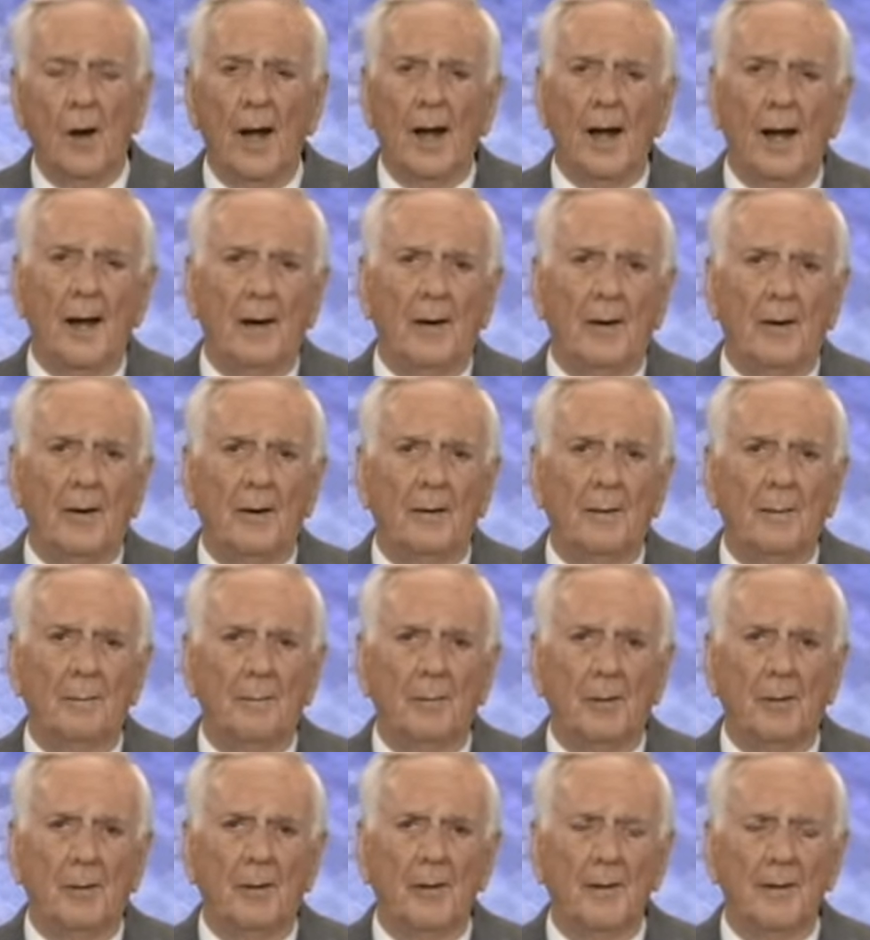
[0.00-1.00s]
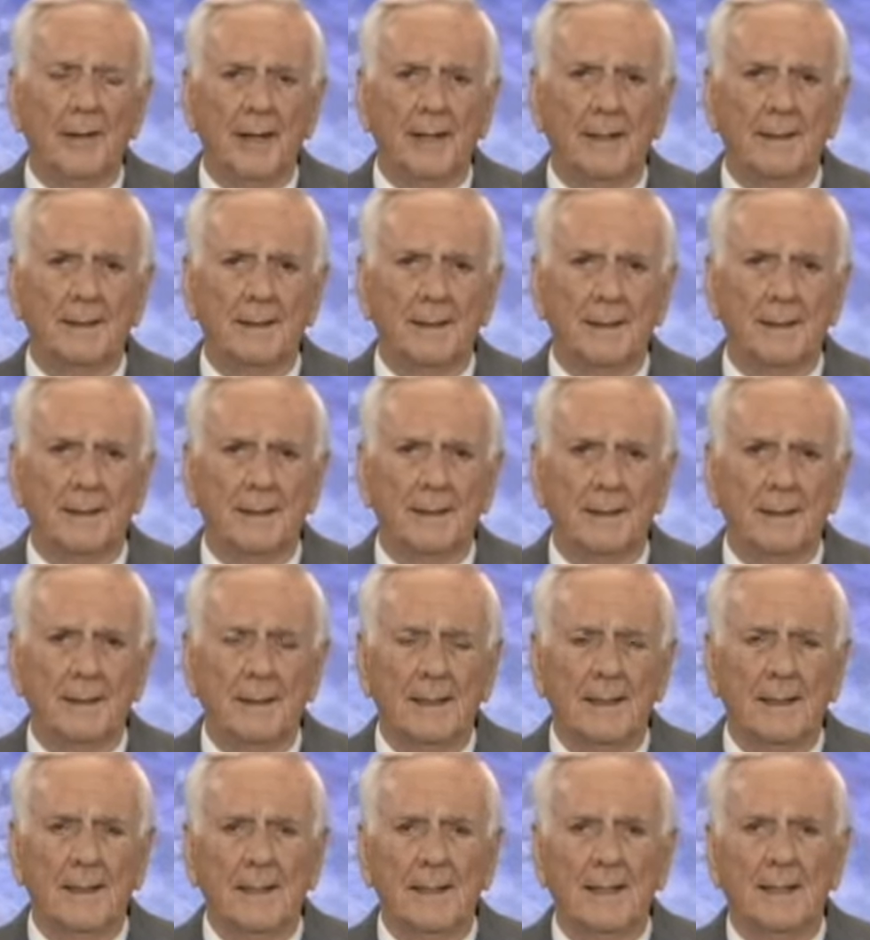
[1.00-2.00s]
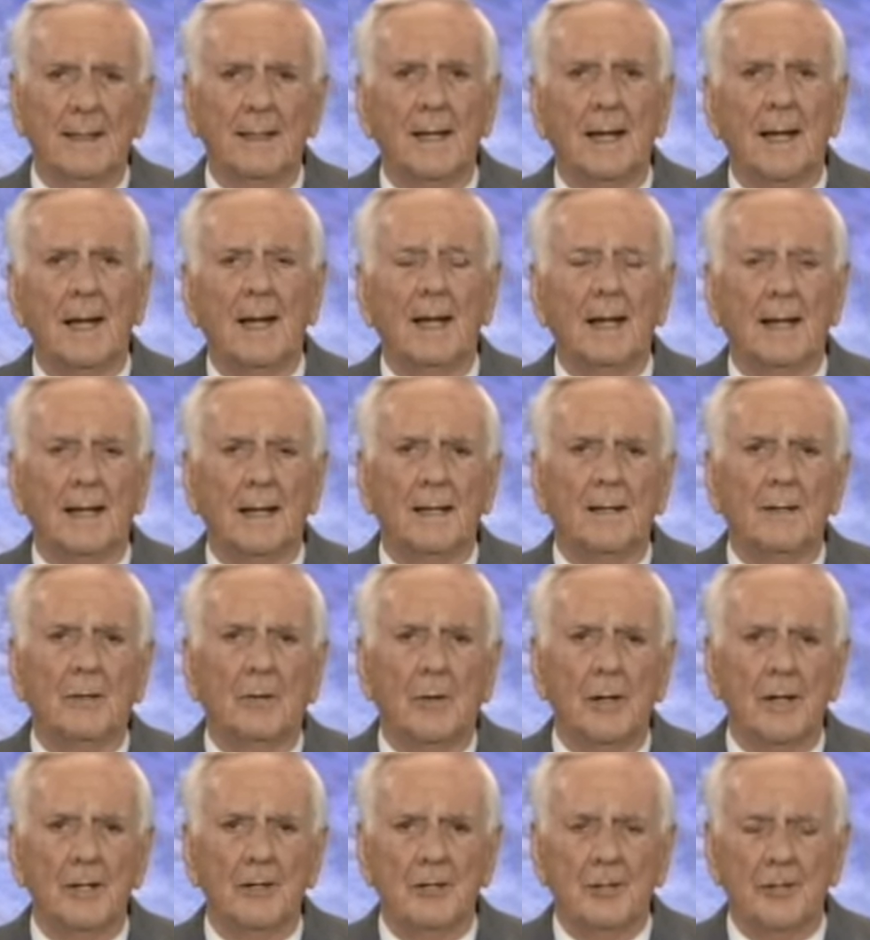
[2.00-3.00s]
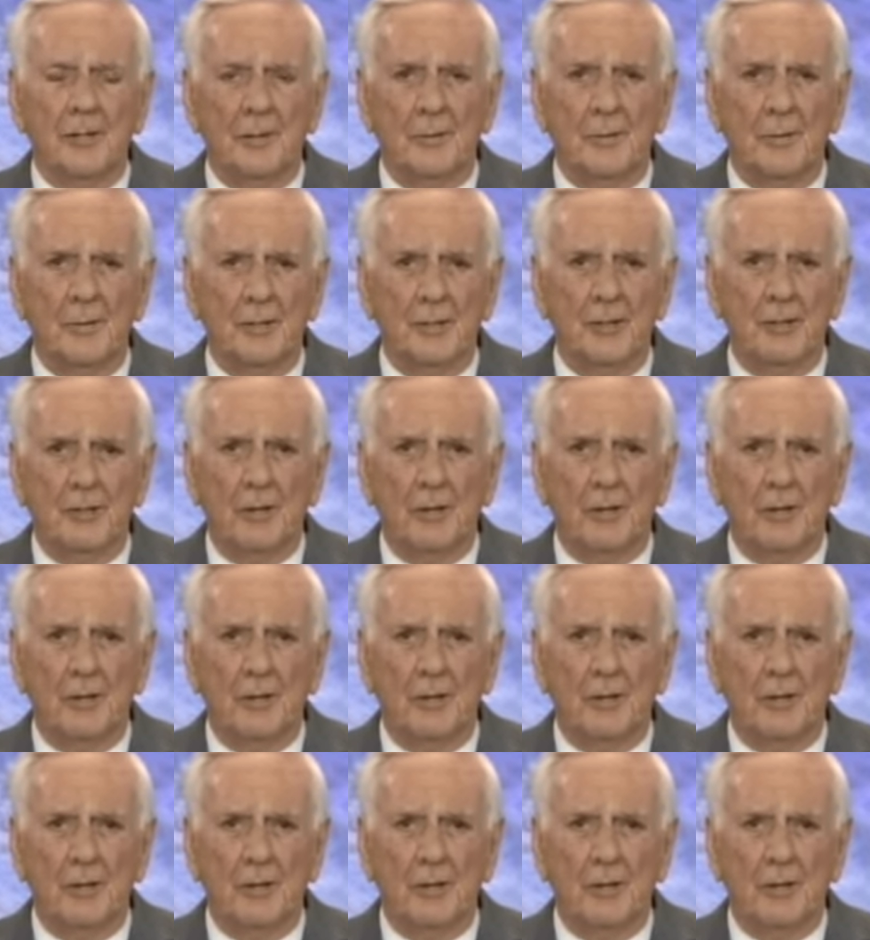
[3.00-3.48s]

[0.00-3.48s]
Wow, boy, that's a delicate question